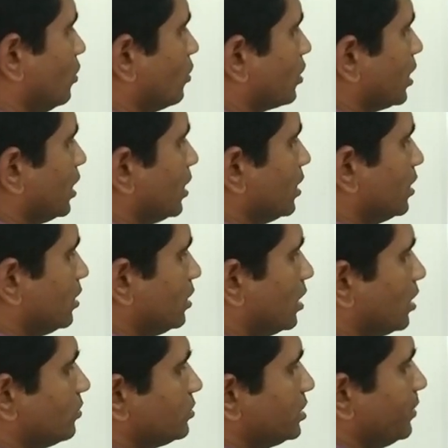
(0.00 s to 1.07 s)
Okay,
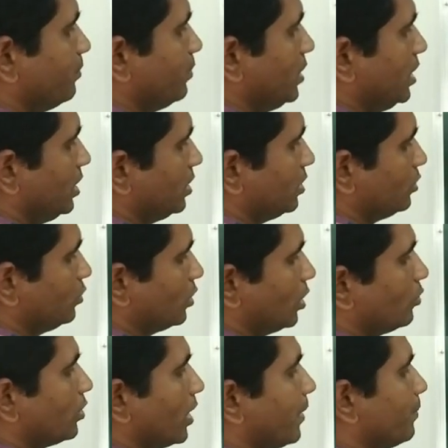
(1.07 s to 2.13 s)
now simply you
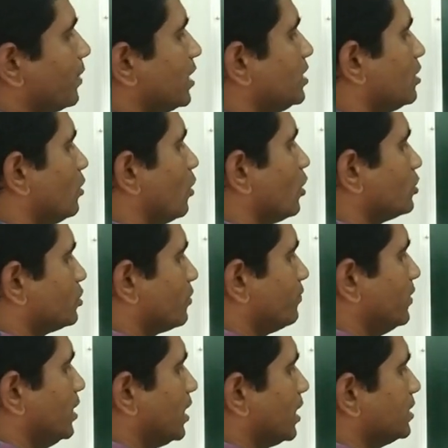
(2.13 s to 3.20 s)
have to apply the laws
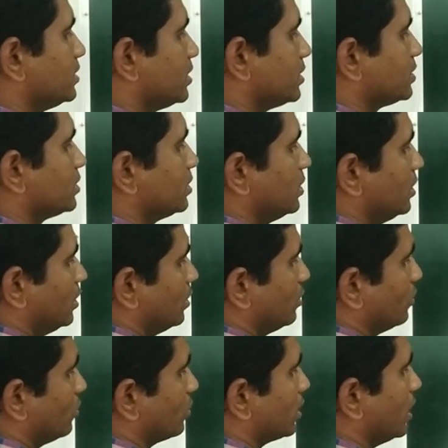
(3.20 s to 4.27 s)
of indices.
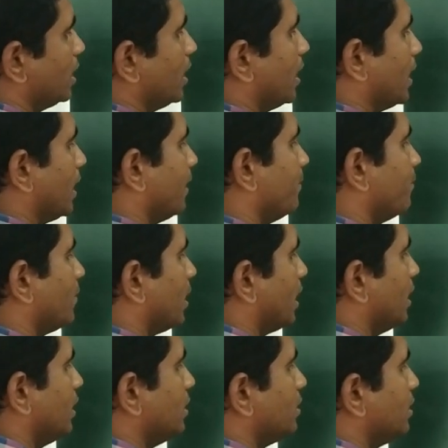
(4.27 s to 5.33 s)
Okay,
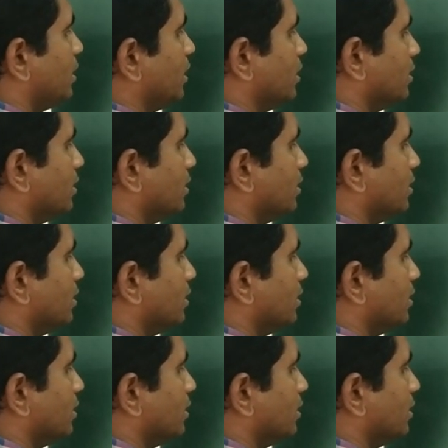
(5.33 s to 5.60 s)
MLT.